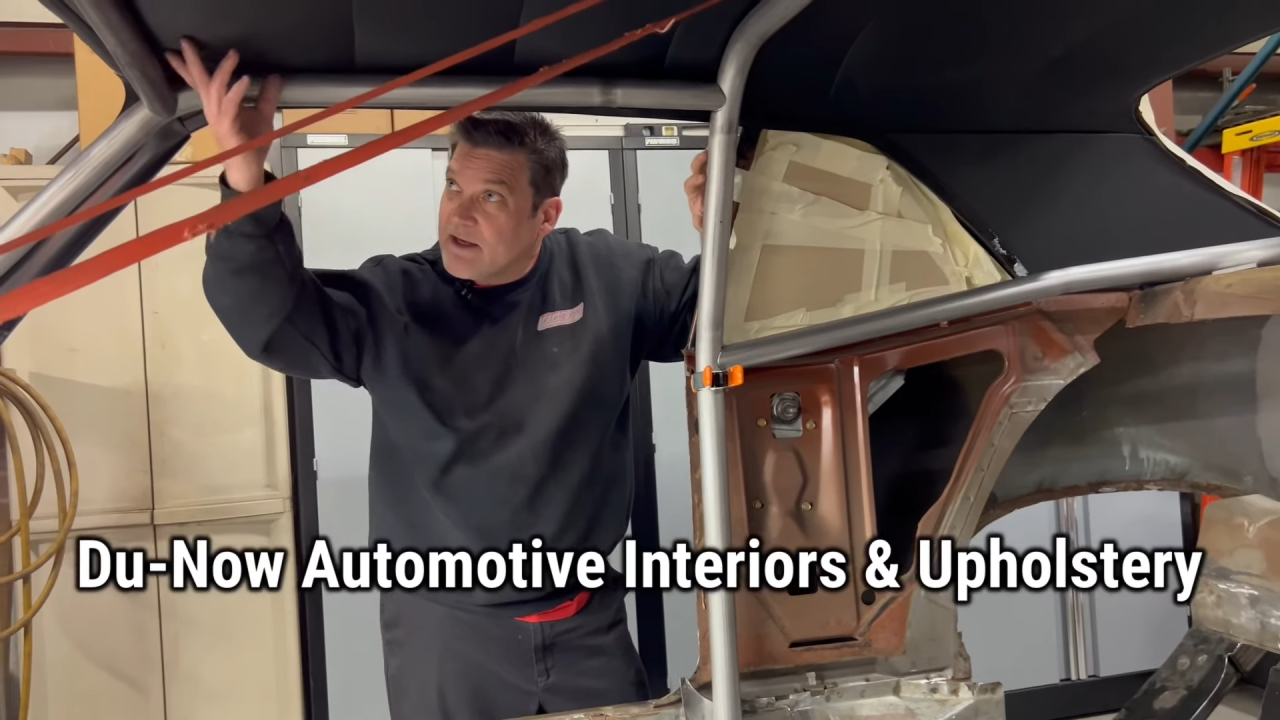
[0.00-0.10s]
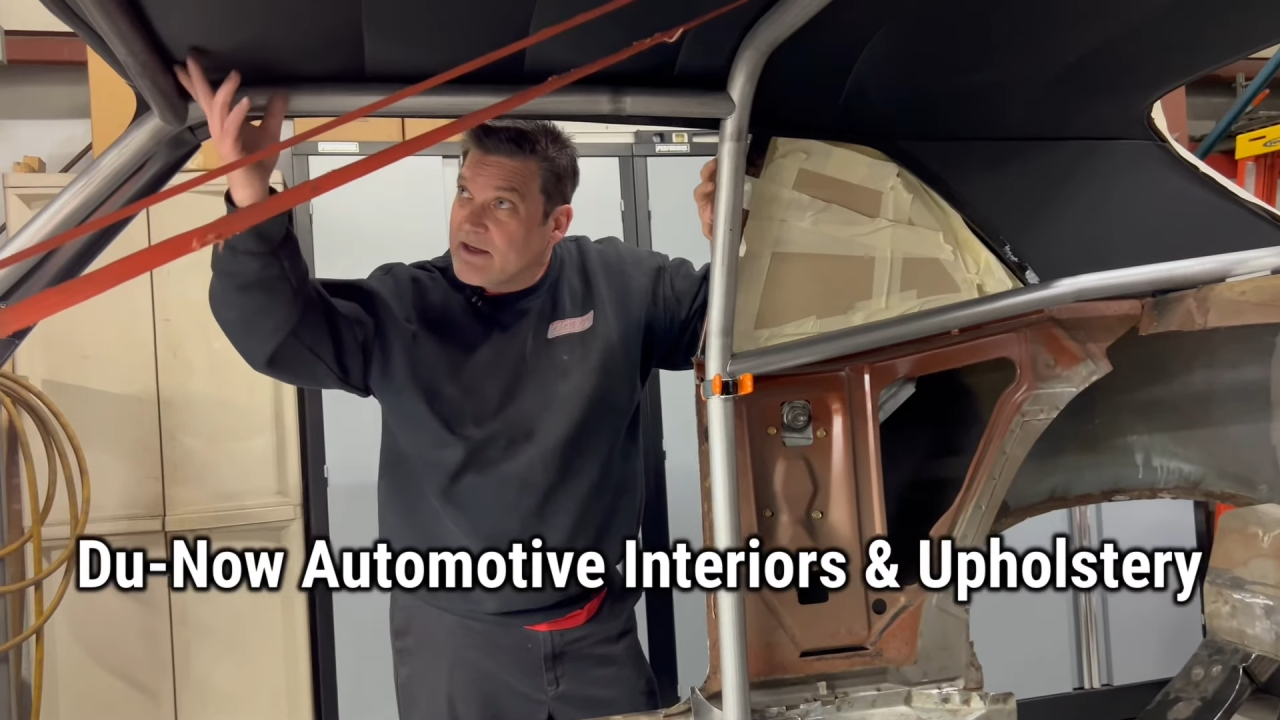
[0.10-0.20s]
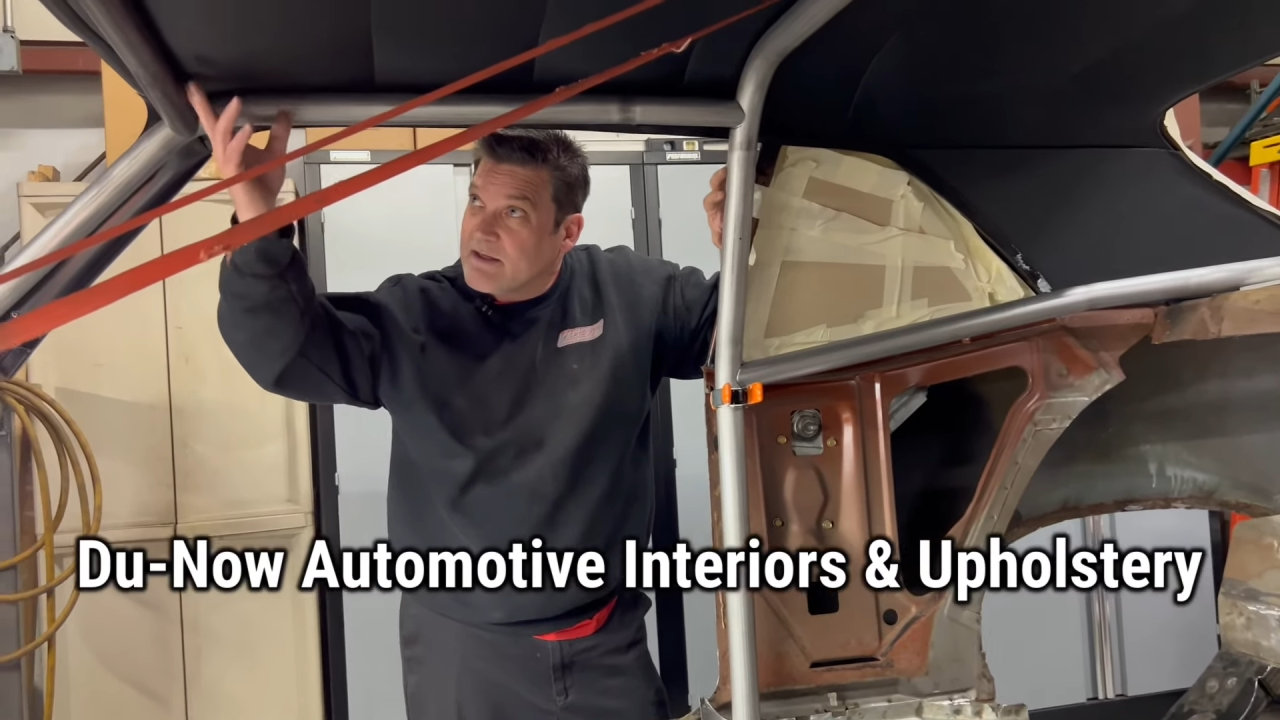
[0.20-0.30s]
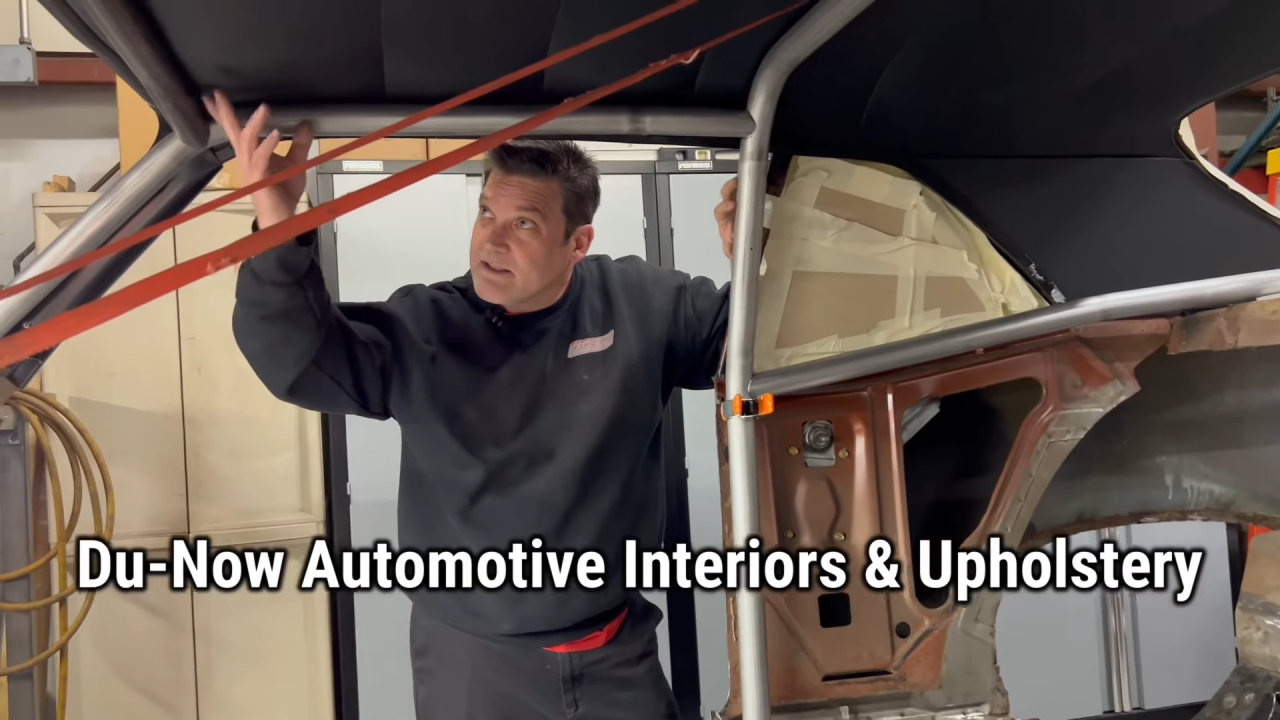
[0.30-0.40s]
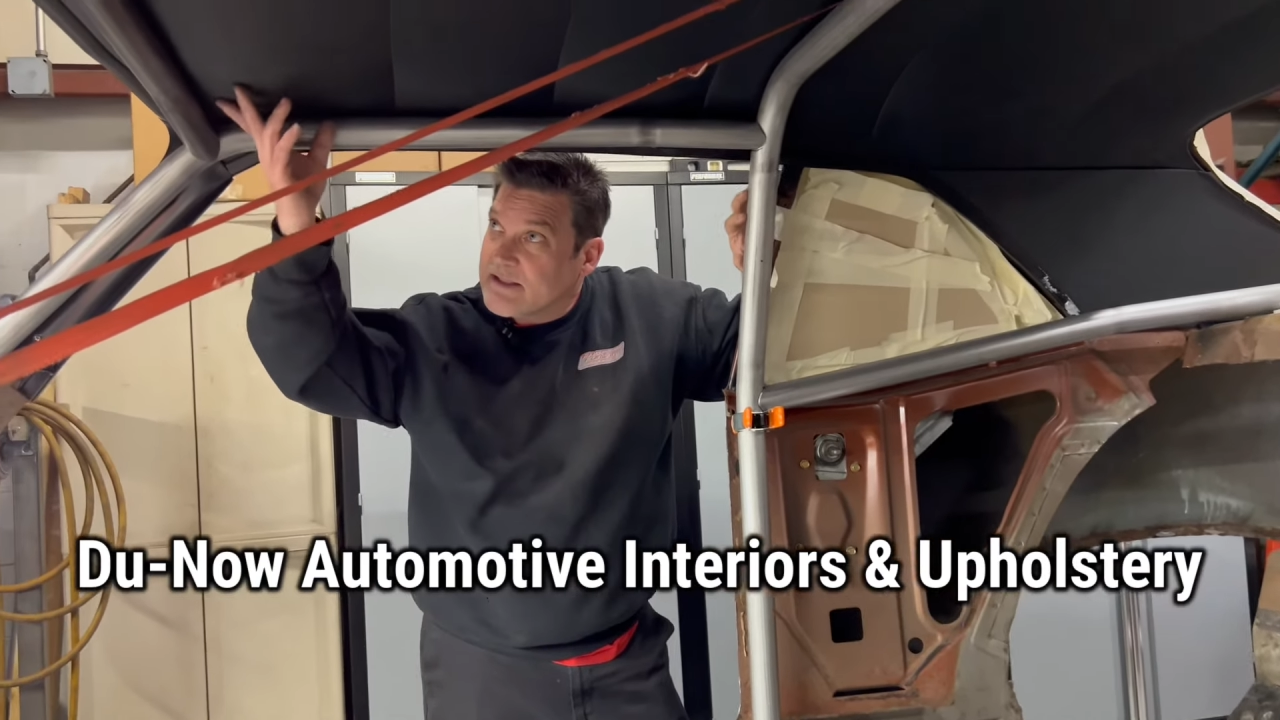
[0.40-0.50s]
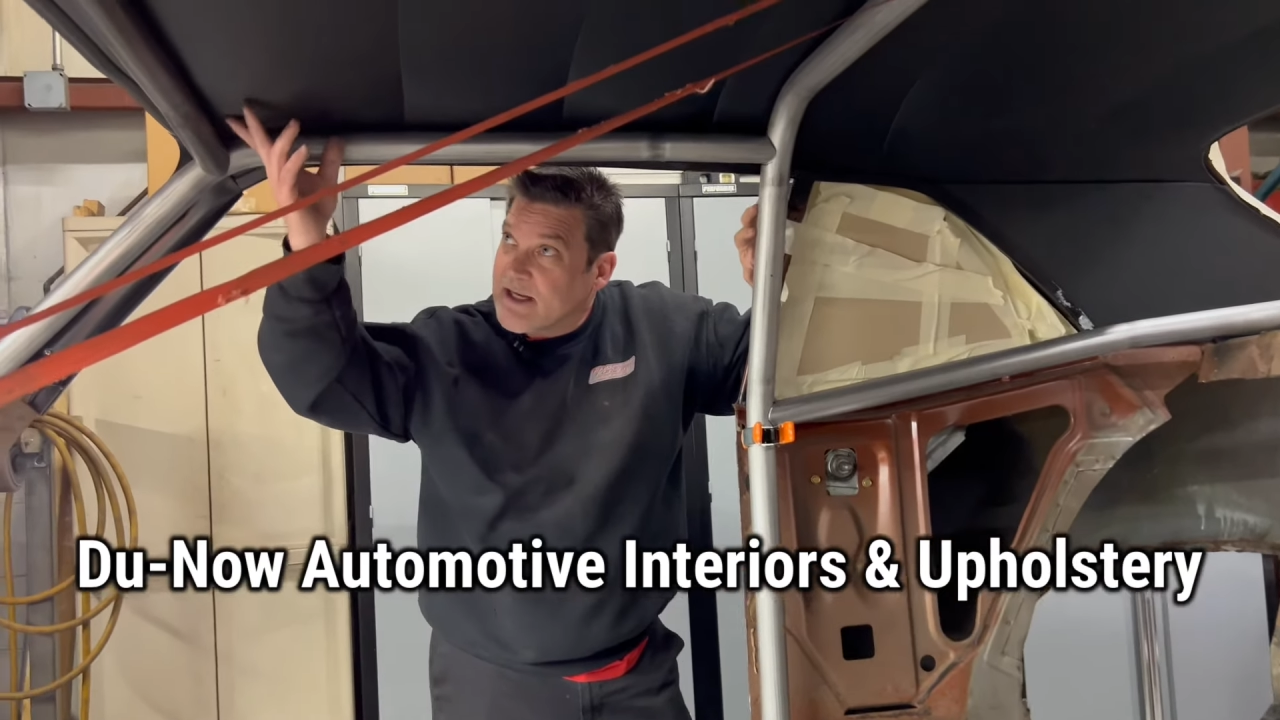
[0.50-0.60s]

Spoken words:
He's